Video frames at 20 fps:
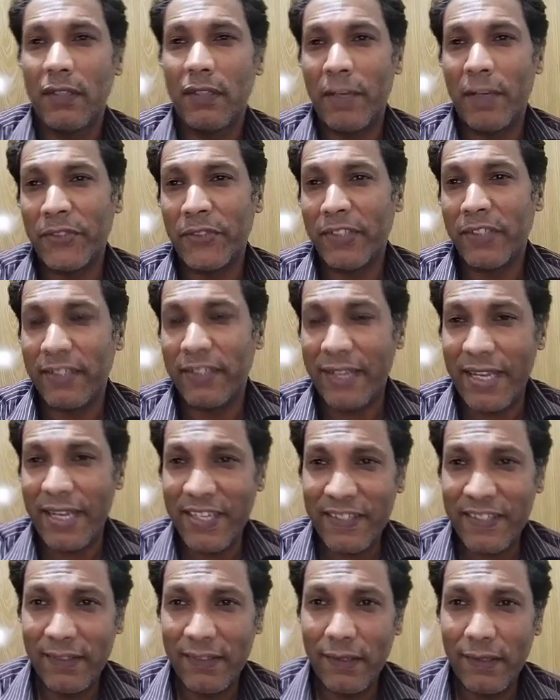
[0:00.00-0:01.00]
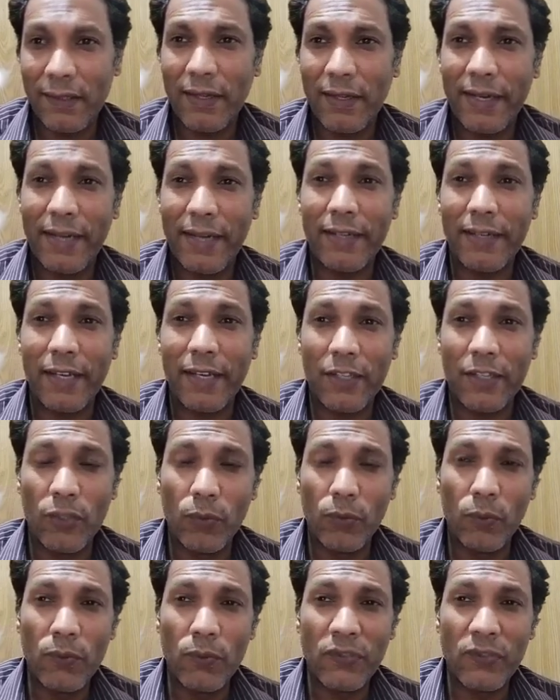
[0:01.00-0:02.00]
Amnesty International had
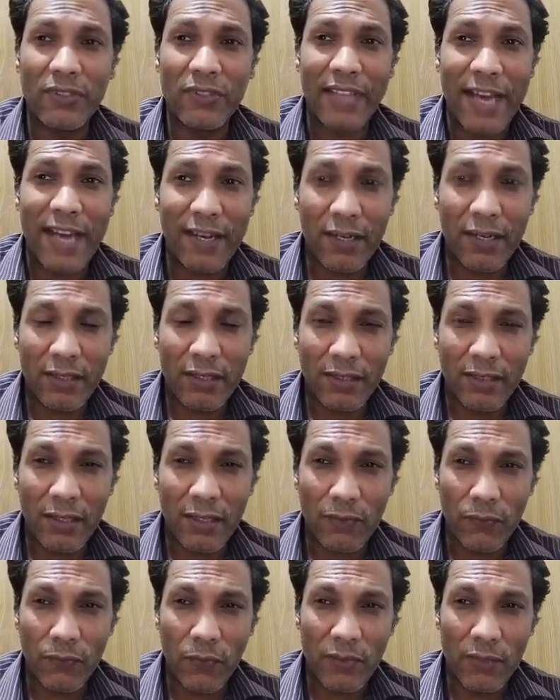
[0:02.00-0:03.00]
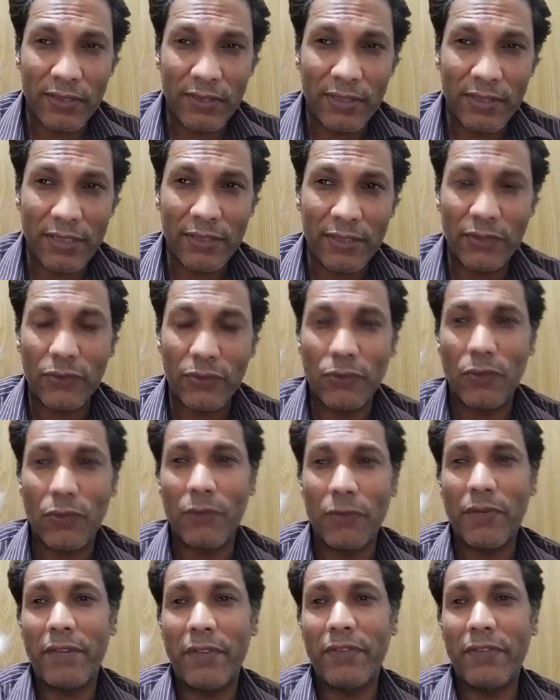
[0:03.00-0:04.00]
accused Eritrean forces
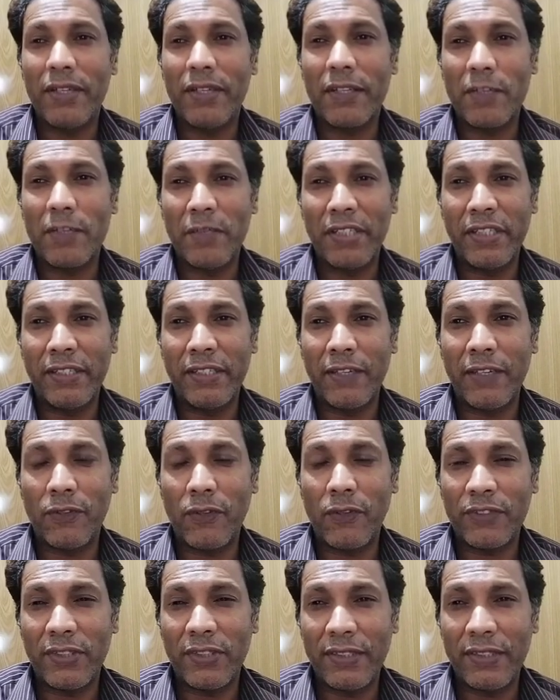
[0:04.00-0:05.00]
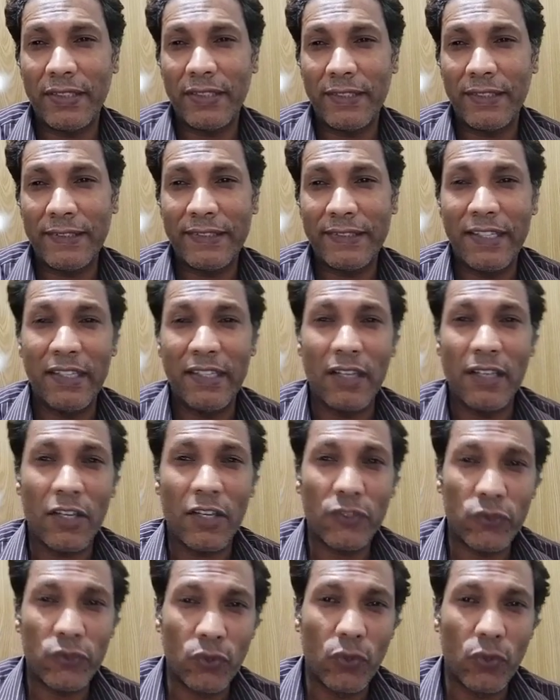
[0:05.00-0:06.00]
of having committed atrocities in
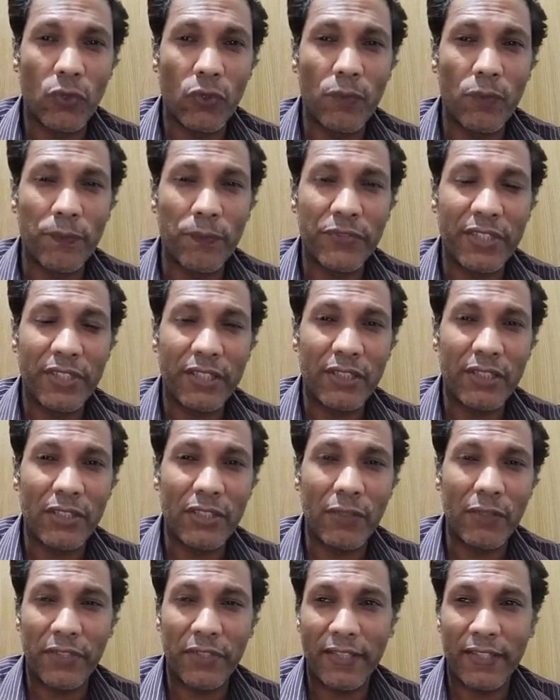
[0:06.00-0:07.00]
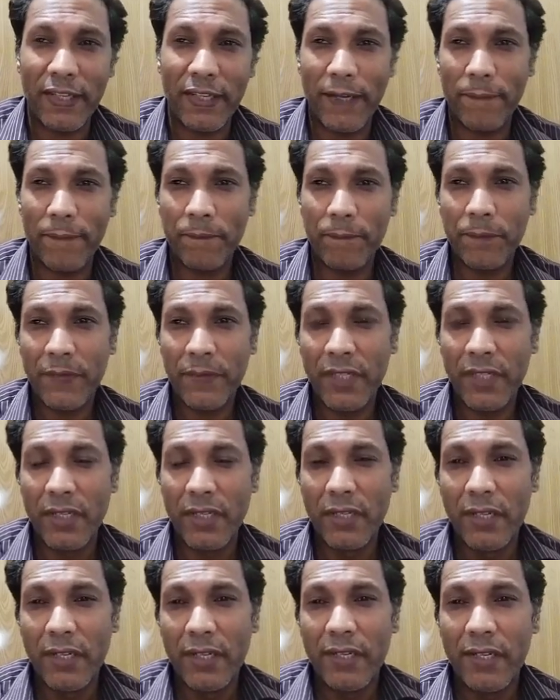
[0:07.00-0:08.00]
Aksum city of Tigray.
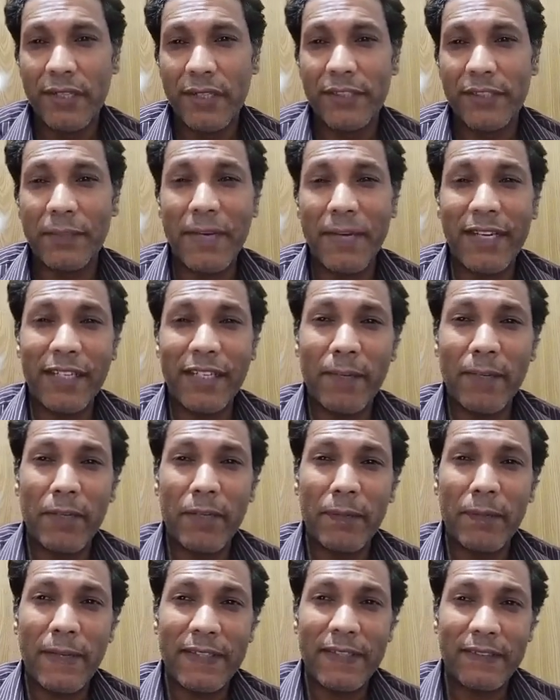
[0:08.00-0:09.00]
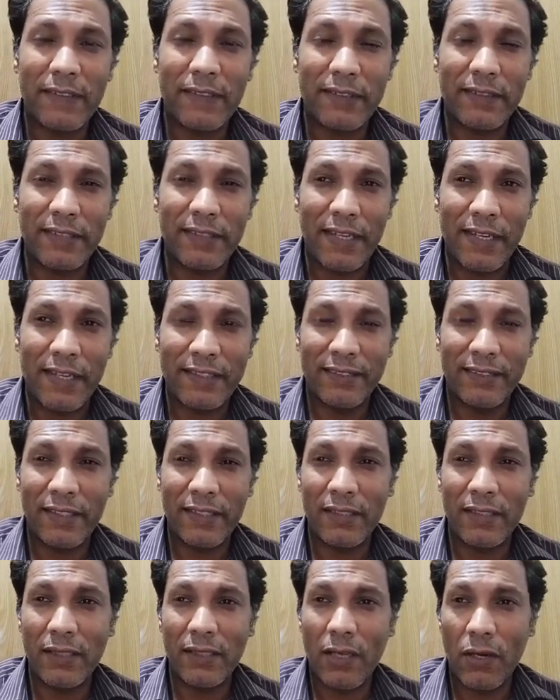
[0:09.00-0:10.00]
Yemane Gebremeskel says
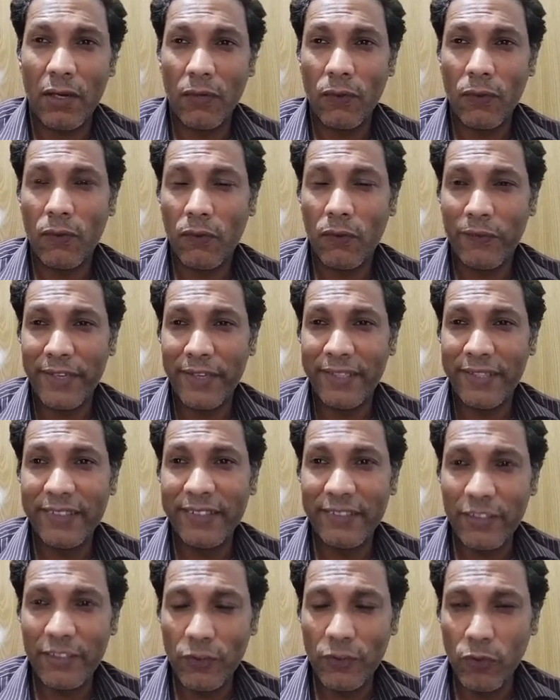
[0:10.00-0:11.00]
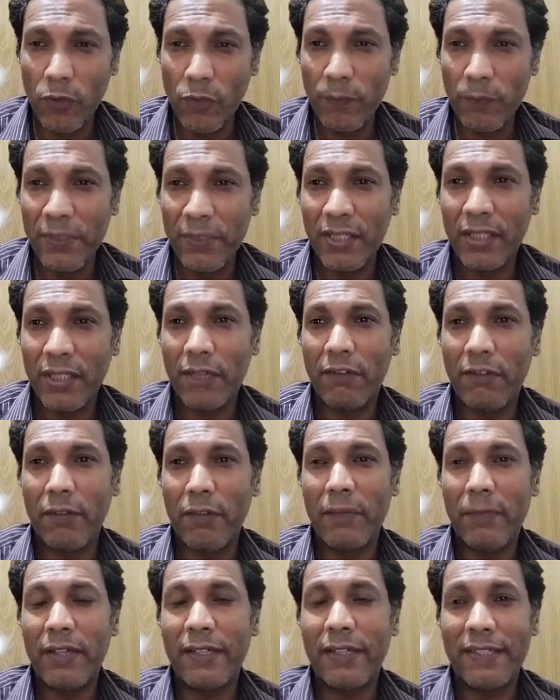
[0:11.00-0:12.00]
that now when Ethiopian
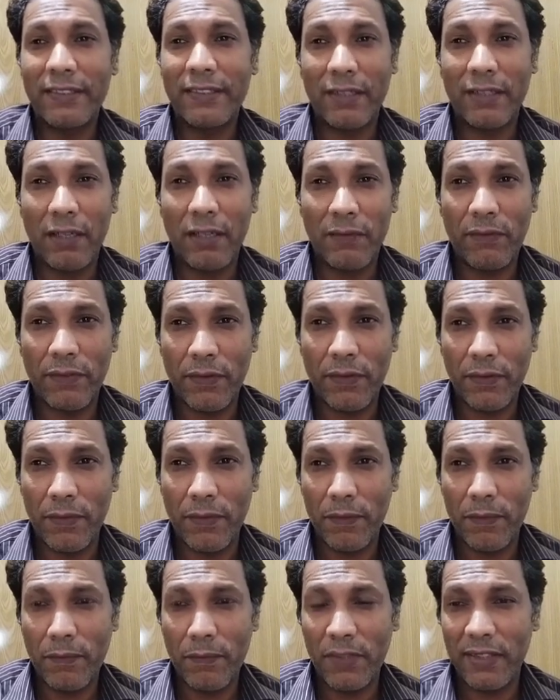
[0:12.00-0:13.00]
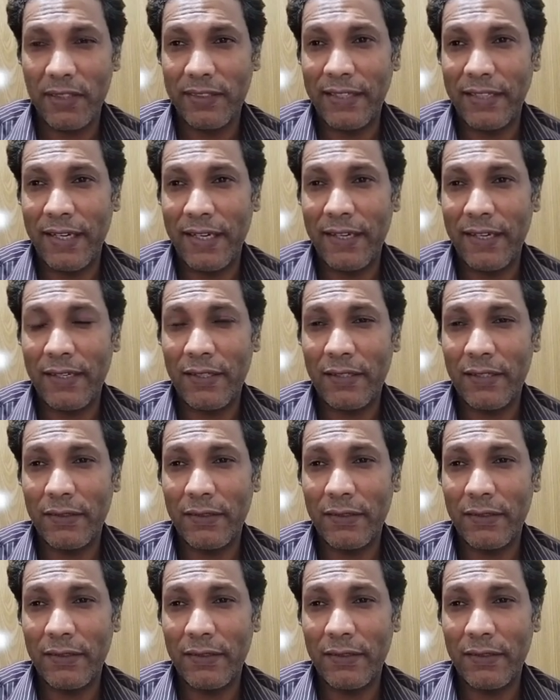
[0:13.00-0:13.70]
government has confirmed that